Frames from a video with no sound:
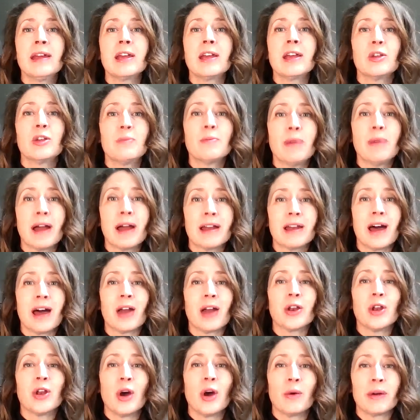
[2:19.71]
you might
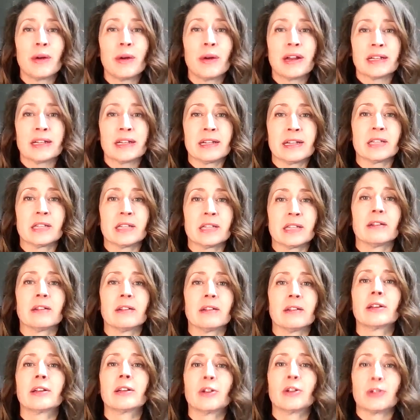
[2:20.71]
not know it
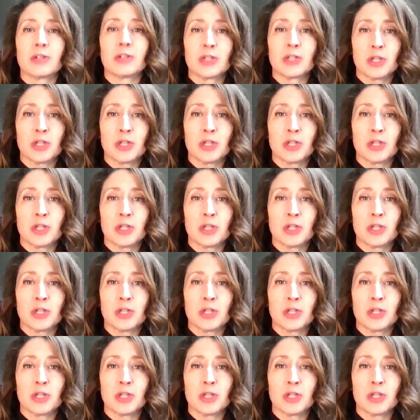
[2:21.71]
until it's